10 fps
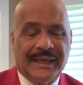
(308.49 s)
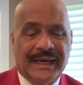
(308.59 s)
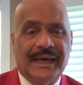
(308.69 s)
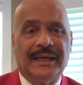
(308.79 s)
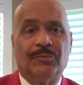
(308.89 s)

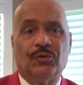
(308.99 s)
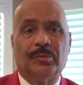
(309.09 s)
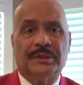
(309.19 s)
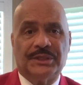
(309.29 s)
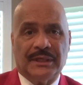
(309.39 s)
I am
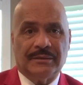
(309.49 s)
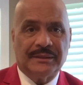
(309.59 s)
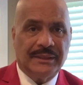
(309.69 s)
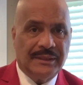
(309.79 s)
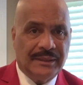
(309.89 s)
Reuben
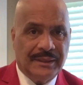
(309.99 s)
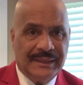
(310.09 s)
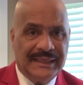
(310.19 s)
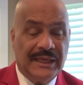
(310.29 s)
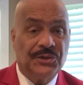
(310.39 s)
Shelton,
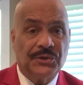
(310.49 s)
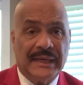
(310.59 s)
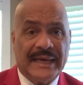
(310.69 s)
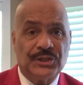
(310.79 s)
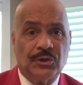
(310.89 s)
the
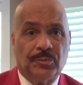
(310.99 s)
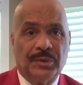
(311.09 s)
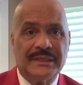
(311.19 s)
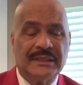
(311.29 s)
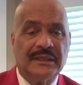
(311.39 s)
International
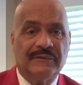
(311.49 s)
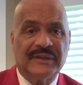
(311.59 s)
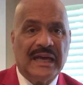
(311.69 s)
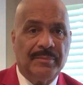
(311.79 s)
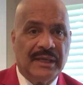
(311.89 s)
President of
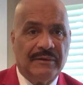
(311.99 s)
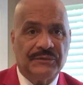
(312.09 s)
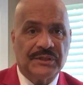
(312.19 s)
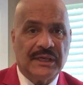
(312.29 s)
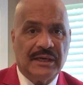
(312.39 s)
Kappa
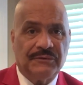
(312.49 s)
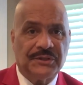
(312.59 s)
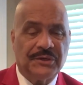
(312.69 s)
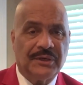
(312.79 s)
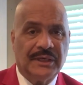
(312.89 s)
Alpha Psi
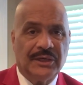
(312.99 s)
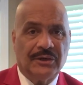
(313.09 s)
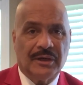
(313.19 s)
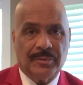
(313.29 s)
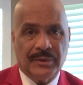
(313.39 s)
Fraternity
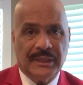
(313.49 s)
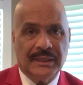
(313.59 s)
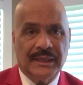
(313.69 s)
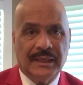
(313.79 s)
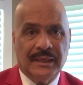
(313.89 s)

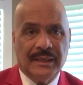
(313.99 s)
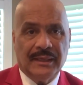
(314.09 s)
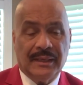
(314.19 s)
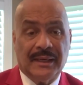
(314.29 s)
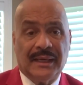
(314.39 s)
Incorporated,
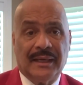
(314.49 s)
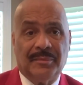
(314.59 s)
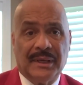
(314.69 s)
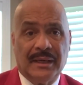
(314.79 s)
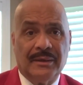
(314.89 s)
and I
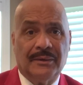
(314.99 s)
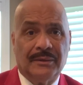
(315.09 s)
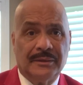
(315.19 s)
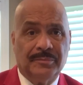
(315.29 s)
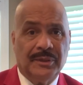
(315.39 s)
am
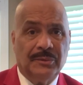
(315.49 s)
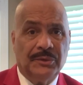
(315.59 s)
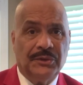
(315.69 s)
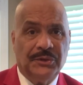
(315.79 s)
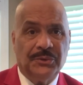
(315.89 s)
honored to be
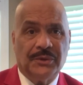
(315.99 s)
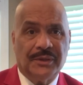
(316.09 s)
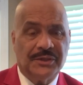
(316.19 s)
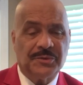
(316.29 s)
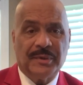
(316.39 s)
with you on
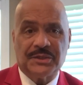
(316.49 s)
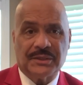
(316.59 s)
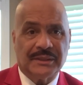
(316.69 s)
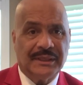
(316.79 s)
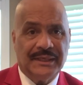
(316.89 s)
this
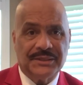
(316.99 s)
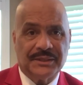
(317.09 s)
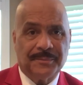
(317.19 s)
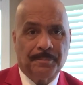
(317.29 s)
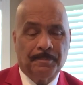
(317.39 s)
special occasion.